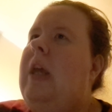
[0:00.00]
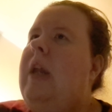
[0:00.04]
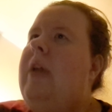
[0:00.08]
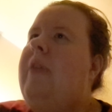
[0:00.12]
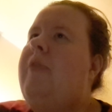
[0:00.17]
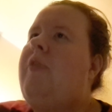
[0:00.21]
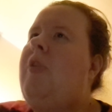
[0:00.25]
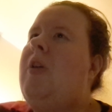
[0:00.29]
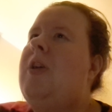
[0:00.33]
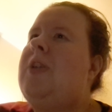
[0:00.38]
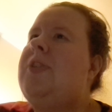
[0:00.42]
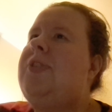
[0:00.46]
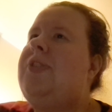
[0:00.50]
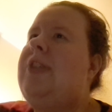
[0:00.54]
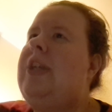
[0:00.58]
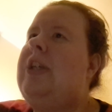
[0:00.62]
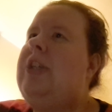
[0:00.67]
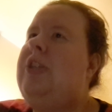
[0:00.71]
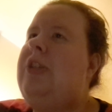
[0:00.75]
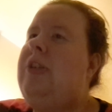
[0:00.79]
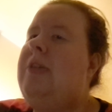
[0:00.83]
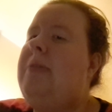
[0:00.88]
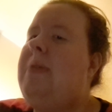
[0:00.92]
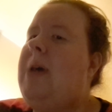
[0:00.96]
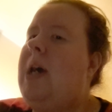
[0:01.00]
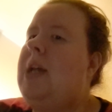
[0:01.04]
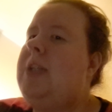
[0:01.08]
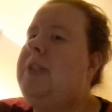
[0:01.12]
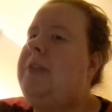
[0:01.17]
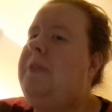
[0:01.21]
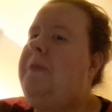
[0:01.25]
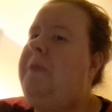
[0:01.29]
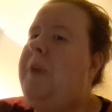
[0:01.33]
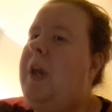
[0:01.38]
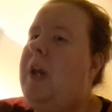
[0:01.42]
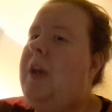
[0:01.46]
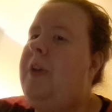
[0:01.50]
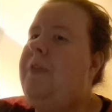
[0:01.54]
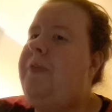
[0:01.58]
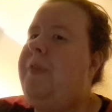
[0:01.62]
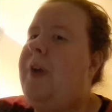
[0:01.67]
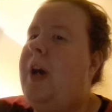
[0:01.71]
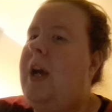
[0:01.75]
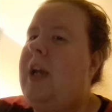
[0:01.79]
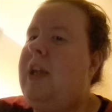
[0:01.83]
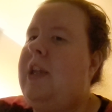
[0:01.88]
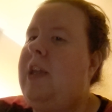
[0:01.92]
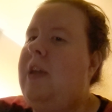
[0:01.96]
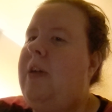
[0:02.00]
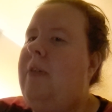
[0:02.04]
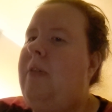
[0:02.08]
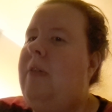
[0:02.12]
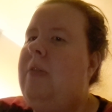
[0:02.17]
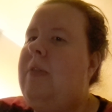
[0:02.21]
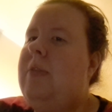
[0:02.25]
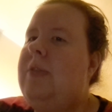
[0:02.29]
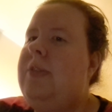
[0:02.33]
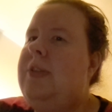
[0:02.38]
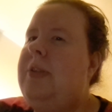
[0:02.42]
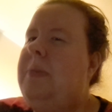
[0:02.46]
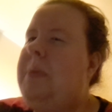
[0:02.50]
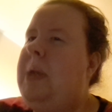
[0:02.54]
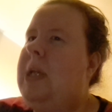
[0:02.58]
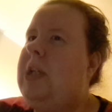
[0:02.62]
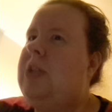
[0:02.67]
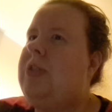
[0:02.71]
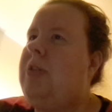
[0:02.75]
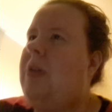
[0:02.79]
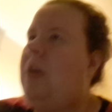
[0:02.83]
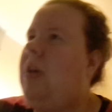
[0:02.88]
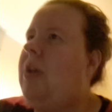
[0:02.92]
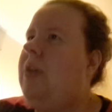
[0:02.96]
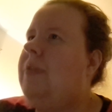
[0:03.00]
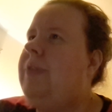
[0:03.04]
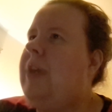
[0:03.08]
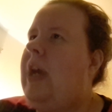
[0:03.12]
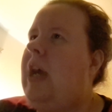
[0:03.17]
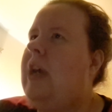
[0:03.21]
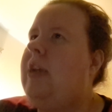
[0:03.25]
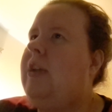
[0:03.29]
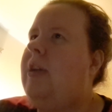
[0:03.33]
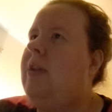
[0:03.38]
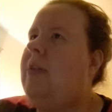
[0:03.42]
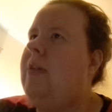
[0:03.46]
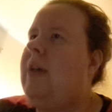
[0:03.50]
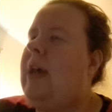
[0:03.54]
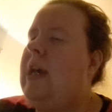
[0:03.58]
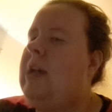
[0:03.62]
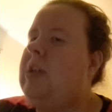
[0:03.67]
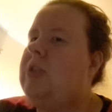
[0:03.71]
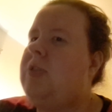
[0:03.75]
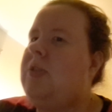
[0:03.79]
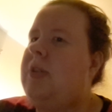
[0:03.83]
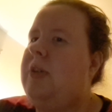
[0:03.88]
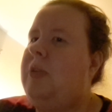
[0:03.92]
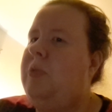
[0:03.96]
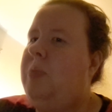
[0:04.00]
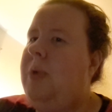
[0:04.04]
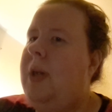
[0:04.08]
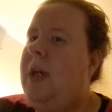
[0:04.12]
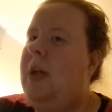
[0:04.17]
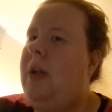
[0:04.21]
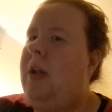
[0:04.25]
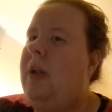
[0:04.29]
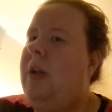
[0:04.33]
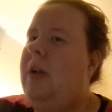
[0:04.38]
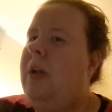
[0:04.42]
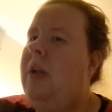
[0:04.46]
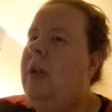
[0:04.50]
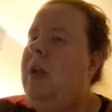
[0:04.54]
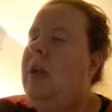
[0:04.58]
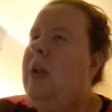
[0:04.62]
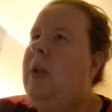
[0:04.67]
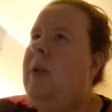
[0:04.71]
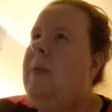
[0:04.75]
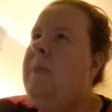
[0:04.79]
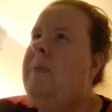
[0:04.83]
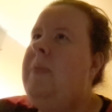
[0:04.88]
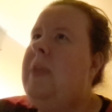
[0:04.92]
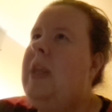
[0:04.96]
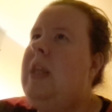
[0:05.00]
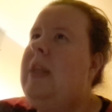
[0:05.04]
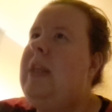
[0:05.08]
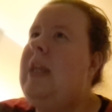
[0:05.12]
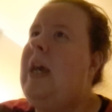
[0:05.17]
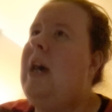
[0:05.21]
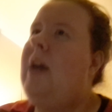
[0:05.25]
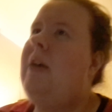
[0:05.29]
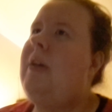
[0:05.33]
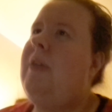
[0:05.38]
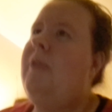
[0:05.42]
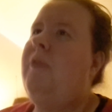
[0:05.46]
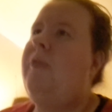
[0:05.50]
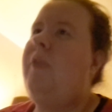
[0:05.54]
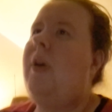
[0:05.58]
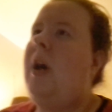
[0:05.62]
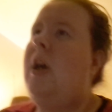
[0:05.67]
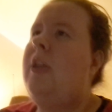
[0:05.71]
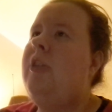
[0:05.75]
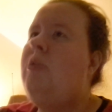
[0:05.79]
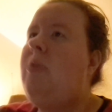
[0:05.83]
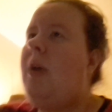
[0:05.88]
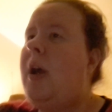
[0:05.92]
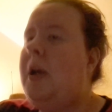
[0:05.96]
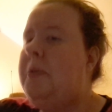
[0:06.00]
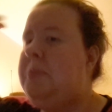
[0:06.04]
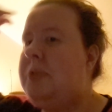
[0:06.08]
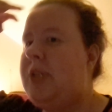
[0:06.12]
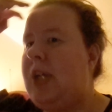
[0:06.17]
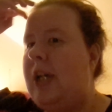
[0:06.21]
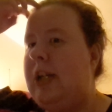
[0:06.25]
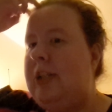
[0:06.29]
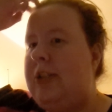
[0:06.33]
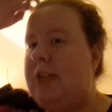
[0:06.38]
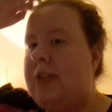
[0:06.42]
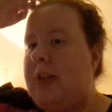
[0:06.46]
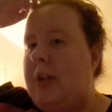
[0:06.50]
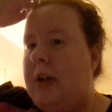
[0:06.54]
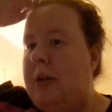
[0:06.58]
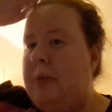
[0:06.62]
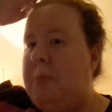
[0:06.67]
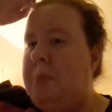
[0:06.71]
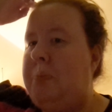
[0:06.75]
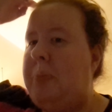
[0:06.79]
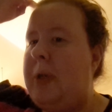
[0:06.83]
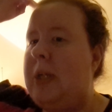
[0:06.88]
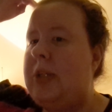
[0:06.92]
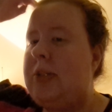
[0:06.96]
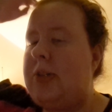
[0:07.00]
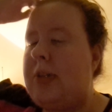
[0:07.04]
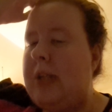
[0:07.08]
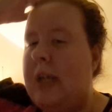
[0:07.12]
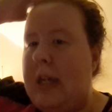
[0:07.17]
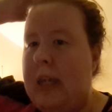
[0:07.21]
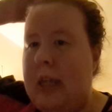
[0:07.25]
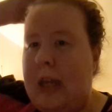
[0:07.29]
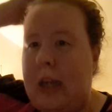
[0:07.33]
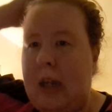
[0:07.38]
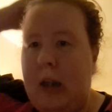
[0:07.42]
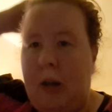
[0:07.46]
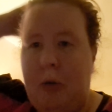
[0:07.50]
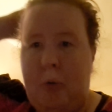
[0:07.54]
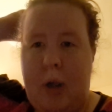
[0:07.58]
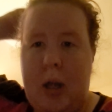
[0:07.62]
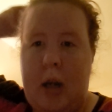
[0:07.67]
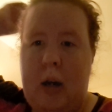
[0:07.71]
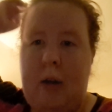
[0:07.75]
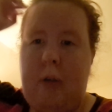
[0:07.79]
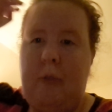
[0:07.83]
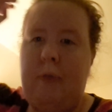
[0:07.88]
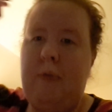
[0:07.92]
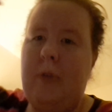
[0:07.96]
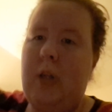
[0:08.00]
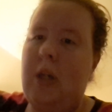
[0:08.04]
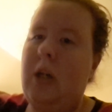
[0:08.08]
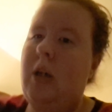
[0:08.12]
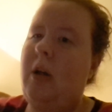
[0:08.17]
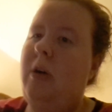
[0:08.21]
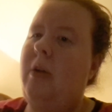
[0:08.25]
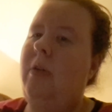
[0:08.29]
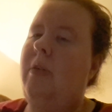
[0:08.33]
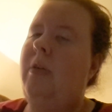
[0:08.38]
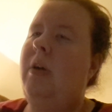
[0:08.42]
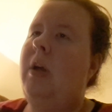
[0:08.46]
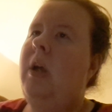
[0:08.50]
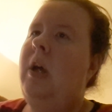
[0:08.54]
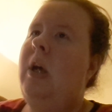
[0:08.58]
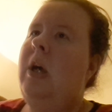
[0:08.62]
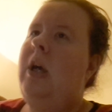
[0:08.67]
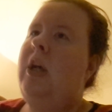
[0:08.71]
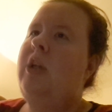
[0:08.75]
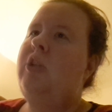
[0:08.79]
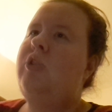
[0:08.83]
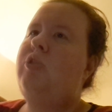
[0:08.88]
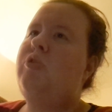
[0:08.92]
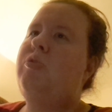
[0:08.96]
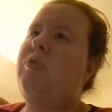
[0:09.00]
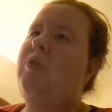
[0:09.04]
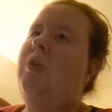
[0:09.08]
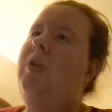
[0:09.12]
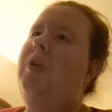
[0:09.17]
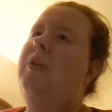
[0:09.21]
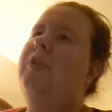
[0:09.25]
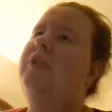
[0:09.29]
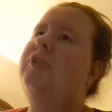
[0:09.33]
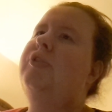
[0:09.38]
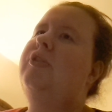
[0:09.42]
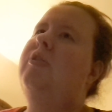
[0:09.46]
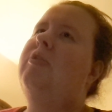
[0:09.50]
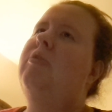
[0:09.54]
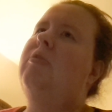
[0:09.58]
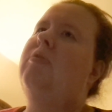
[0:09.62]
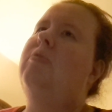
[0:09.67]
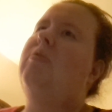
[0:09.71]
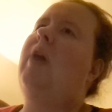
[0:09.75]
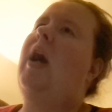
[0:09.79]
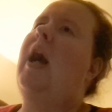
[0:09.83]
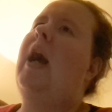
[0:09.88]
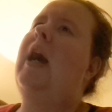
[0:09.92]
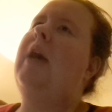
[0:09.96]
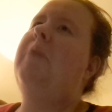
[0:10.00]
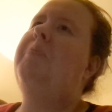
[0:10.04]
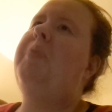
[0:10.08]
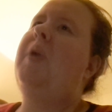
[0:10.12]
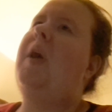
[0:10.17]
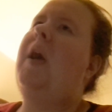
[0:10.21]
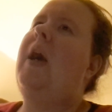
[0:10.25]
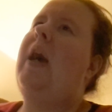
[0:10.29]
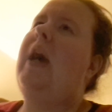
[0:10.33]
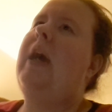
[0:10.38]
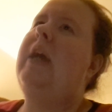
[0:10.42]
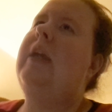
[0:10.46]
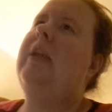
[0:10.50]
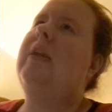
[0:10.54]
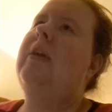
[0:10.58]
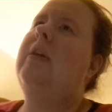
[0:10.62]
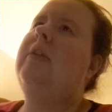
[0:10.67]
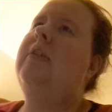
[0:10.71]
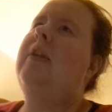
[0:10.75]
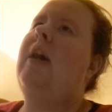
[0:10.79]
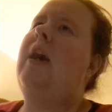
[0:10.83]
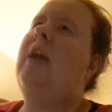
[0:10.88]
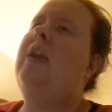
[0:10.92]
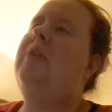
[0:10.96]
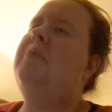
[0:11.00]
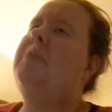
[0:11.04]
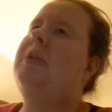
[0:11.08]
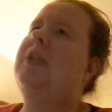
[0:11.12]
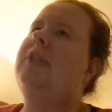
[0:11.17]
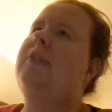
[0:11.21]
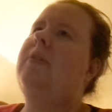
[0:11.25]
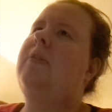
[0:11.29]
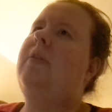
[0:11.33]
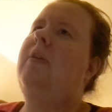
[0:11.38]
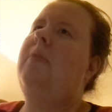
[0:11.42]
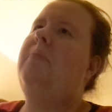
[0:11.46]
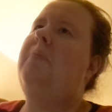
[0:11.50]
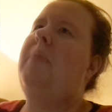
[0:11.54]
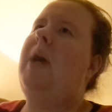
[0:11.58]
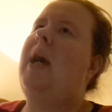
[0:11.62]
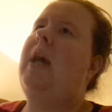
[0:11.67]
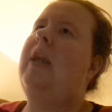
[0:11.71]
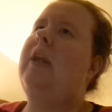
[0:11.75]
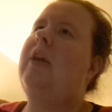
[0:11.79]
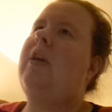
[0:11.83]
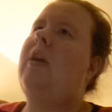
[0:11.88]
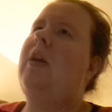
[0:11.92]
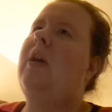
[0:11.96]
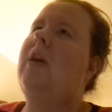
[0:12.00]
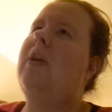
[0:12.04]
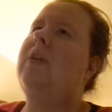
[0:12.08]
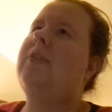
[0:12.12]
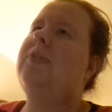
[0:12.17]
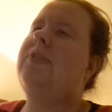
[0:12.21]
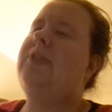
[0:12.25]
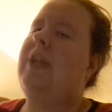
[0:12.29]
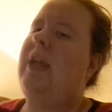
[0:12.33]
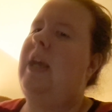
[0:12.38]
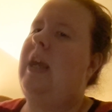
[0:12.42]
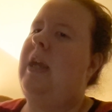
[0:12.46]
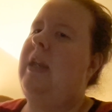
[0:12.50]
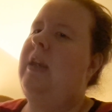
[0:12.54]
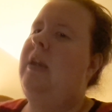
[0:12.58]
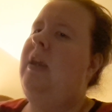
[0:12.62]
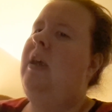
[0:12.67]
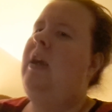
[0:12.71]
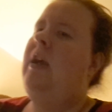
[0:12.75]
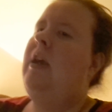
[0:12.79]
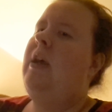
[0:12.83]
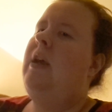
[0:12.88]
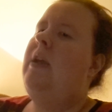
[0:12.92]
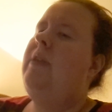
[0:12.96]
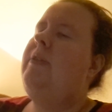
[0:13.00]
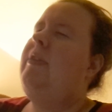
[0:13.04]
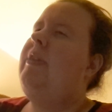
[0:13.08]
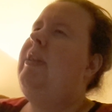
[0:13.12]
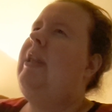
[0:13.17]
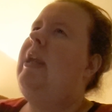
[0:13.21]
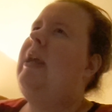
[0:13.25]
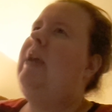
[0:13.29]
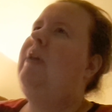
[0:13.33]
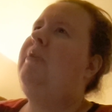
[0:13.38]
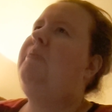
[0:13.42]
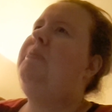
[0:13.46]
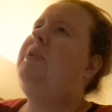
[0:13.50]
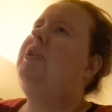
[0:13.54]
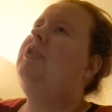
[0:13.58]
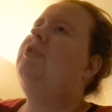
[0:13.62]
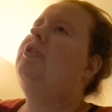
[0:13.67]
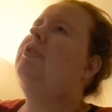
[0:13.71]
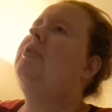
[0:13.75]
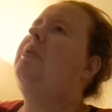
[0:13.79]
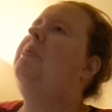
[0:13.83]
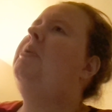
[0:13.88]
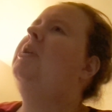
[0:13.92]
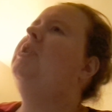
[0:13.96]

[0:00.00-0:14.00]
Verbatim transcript: and of course, they do have to verify you to make sure that you're actually real. Now, if other websites could basically get rid of, you know, trolls who hide behind anonymous monikers, then it'll be so